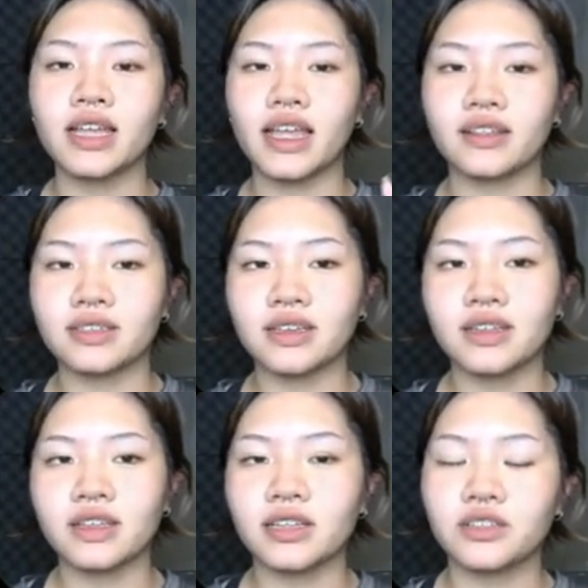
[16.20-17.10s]
and
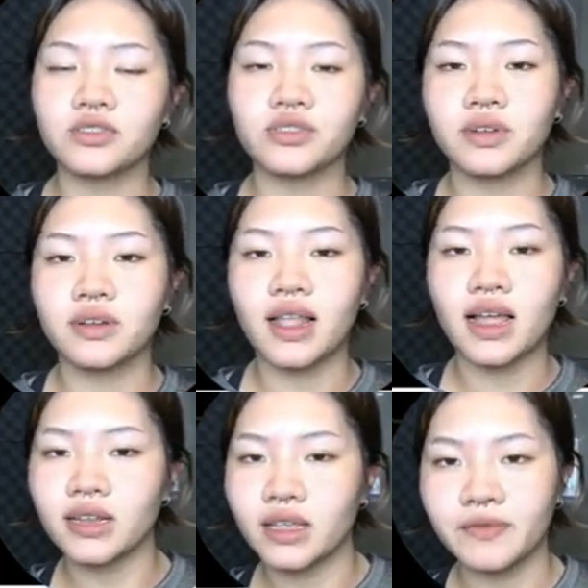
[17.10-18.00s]
turn it into a
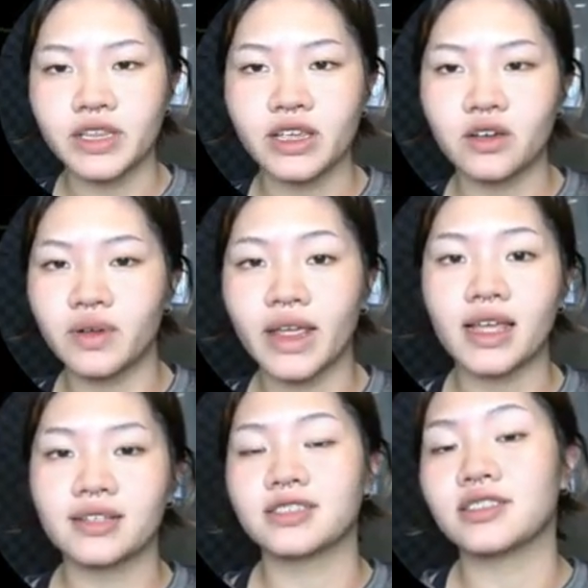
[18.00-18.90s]
lively video
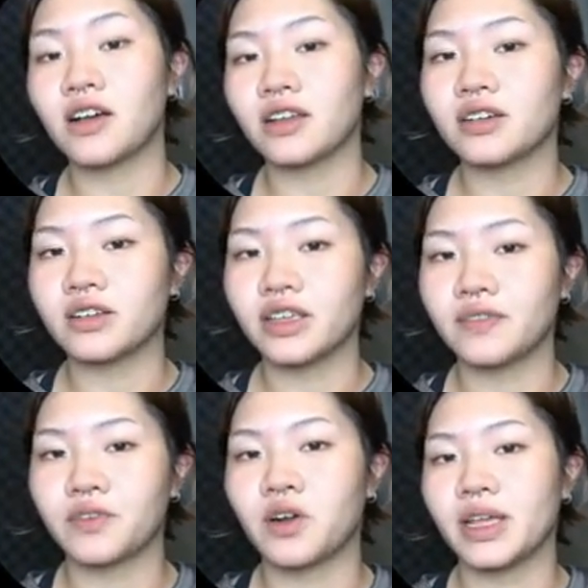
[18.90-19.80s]
and start earning
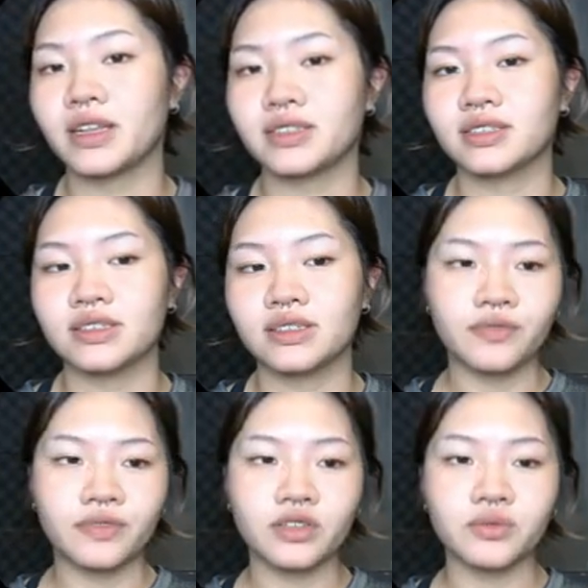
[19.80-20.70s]
from it.
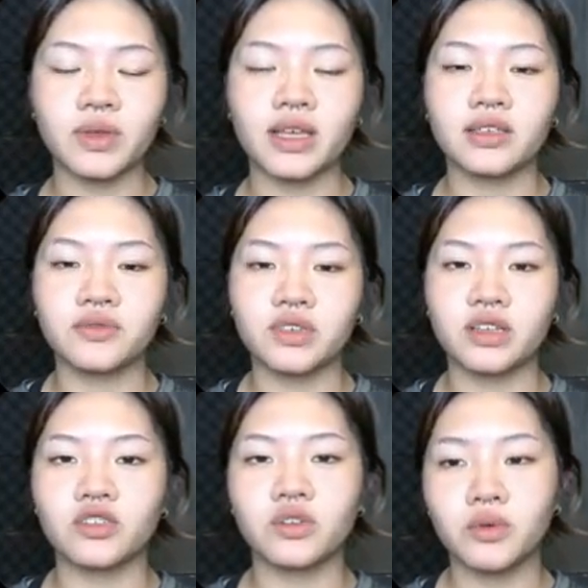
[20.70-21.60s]
First, we are
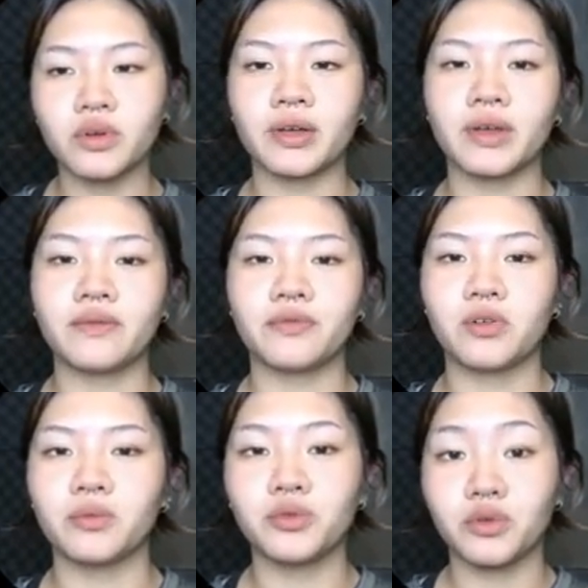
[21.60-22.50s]
using NotebookLM
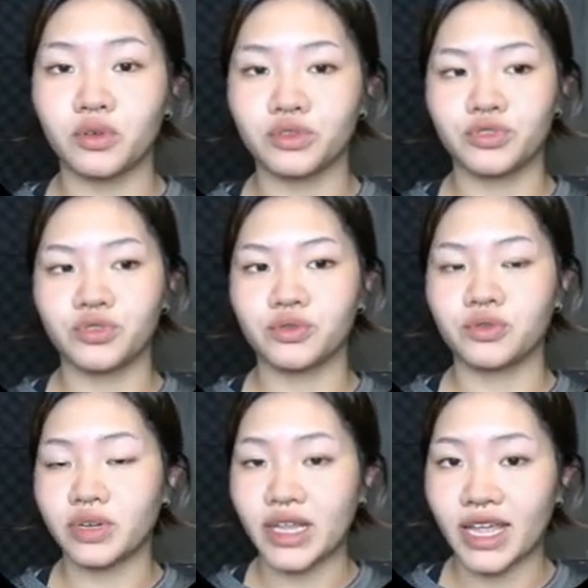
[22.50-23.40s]
from Google to
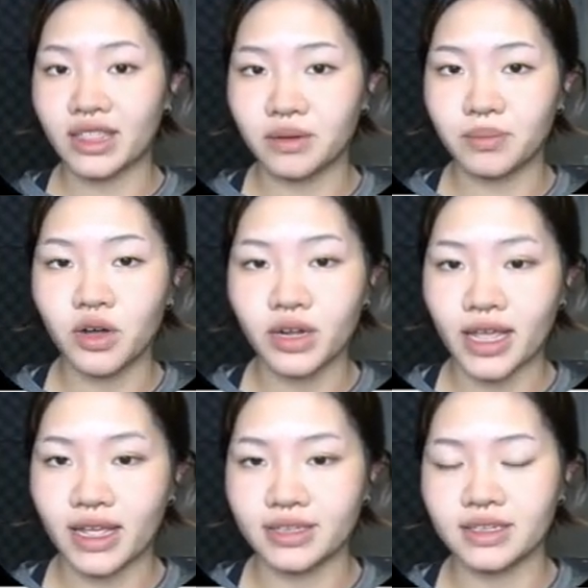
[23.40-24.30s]
create the
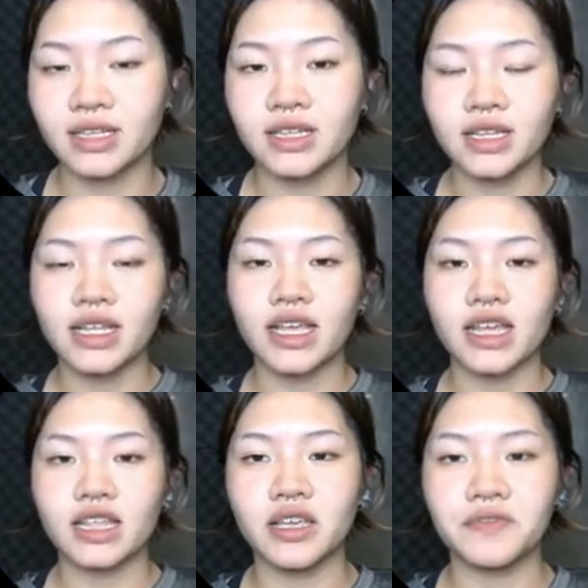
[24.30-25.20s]
podcast,
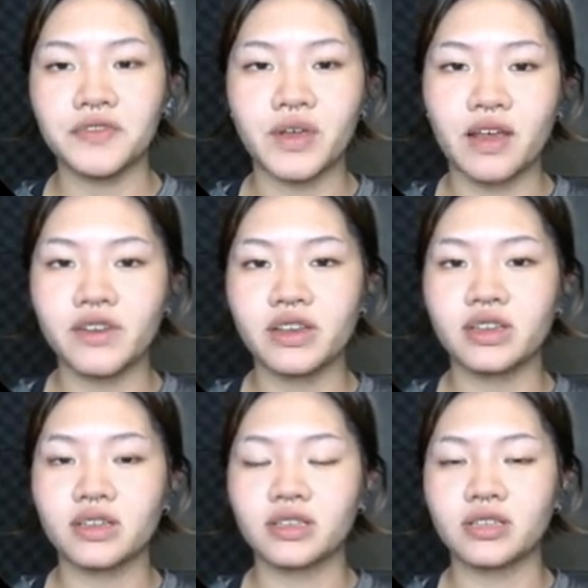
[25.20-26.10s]
and if you
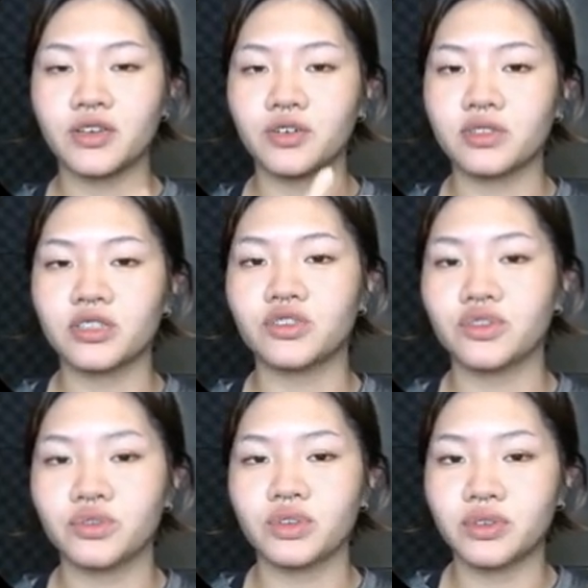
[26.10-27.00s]
haven't known
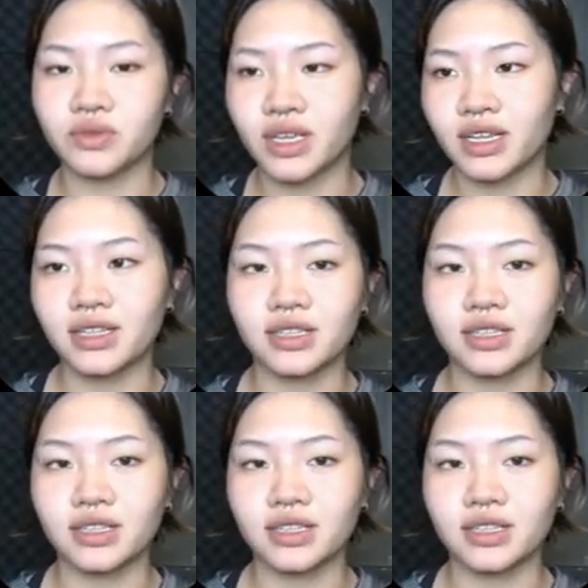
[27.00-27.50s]
to use it,